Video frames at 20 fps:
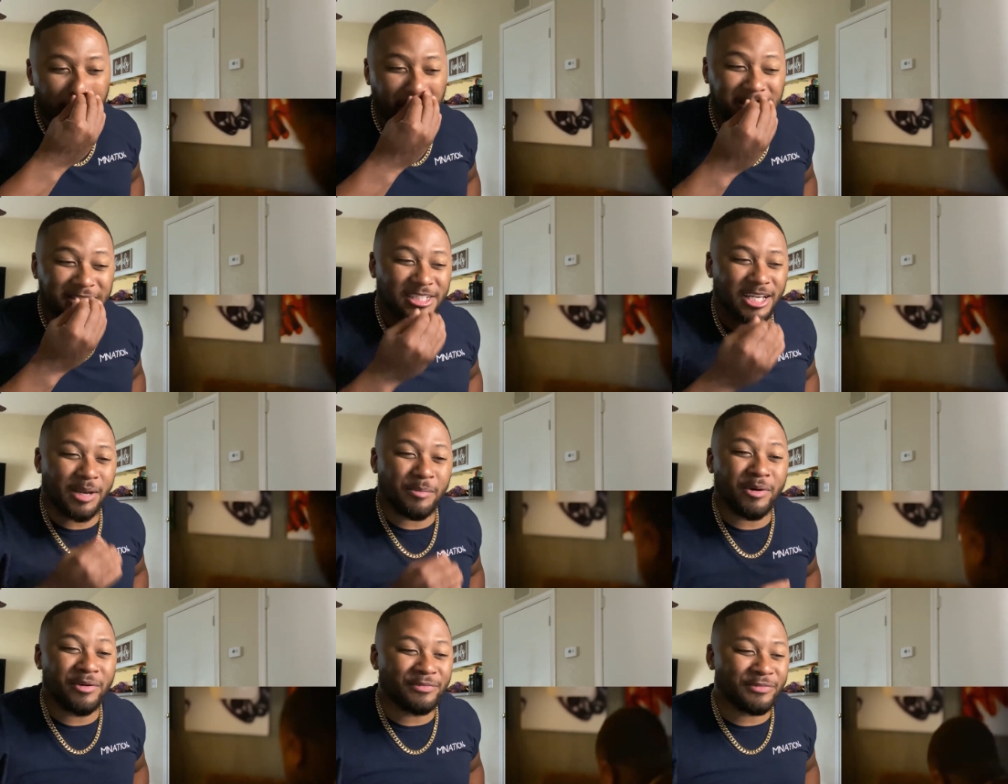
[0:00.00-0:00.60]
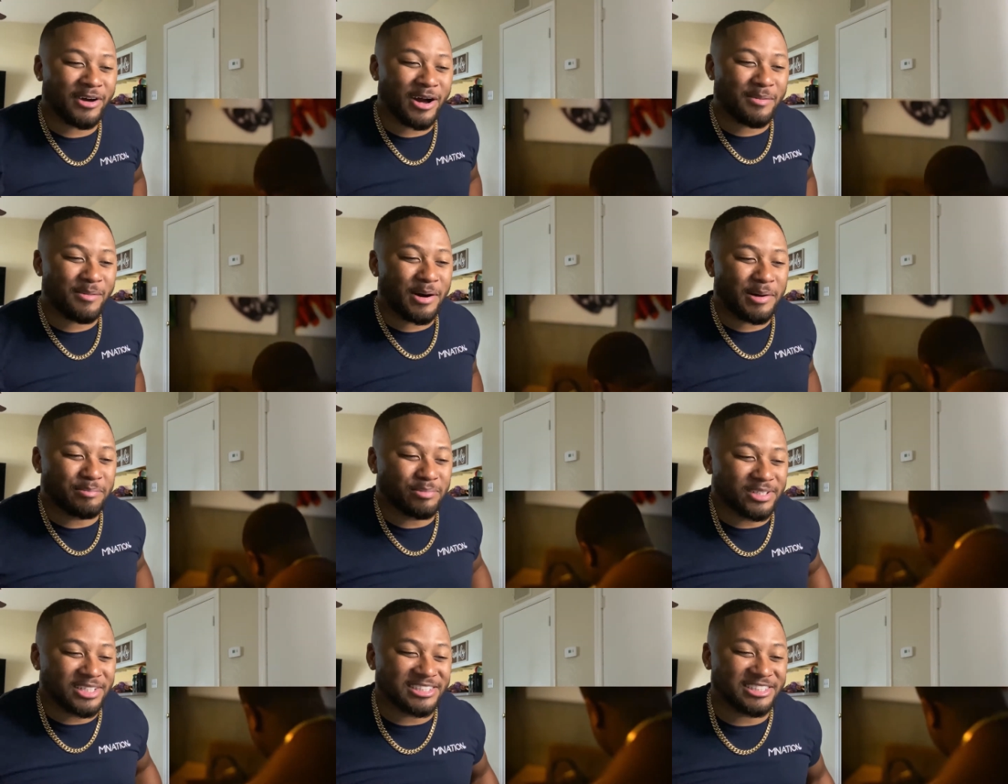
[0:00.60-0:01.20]
let me find
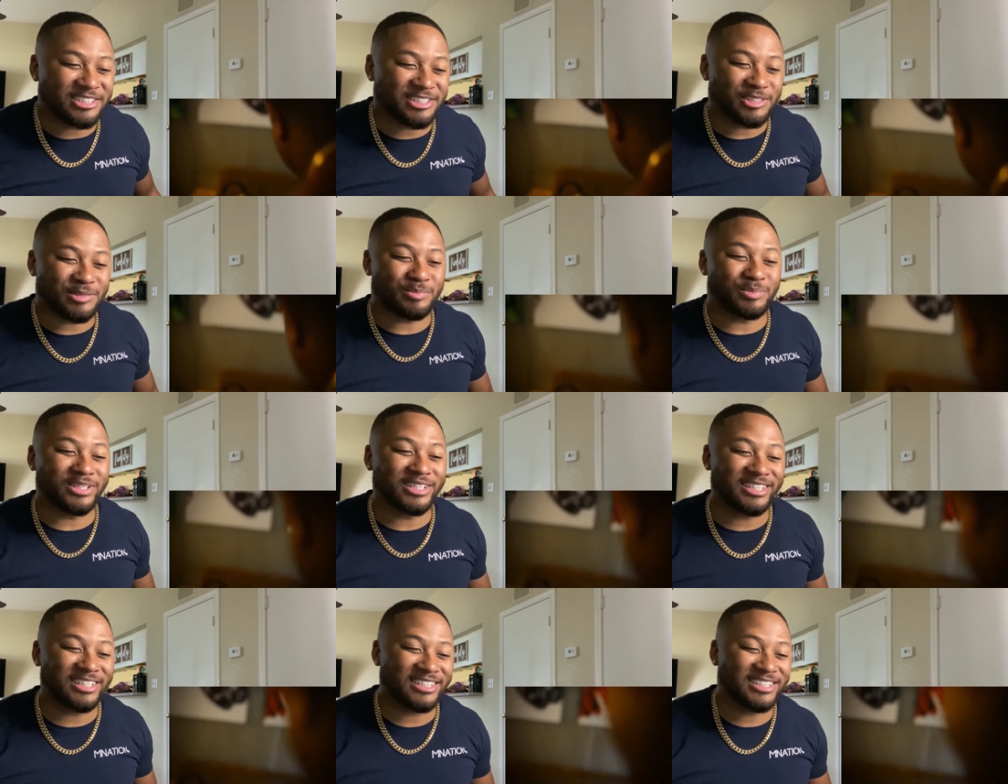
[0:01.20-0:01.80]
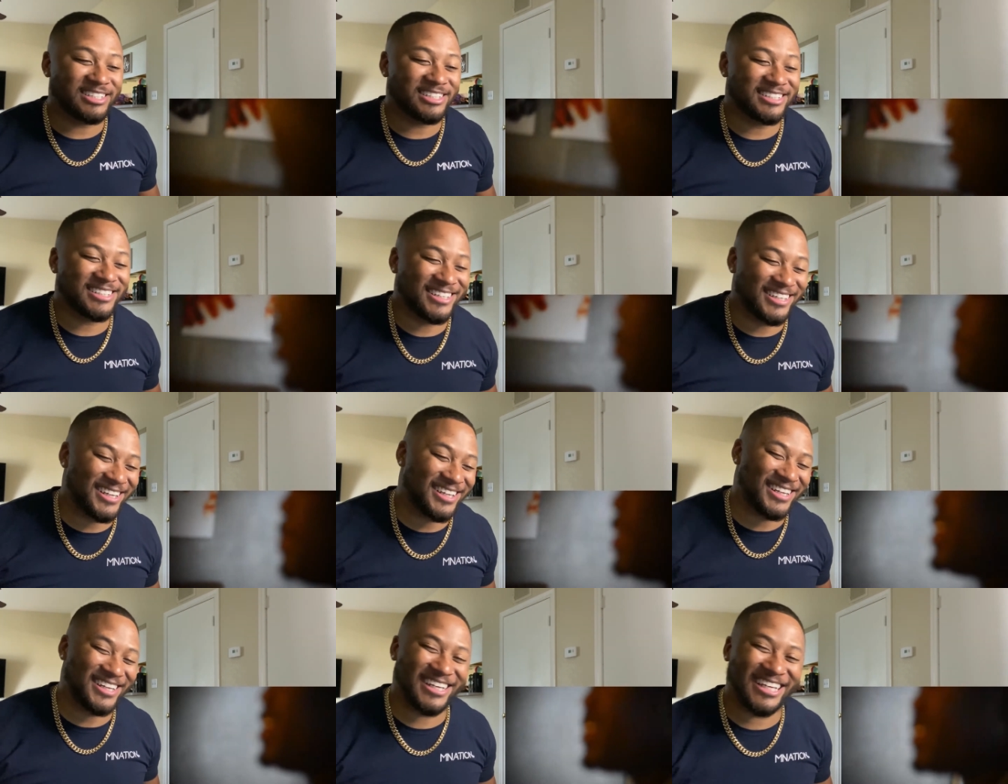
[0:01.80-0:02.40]
my britches, bro. What
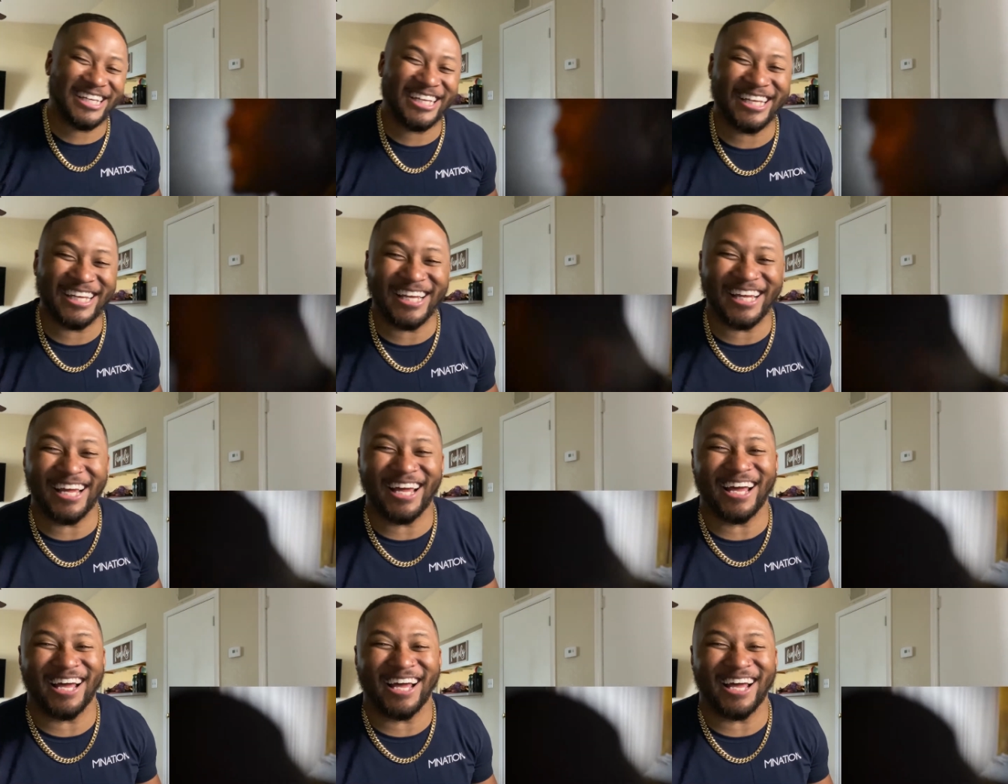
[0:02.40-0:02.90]
you mean, stay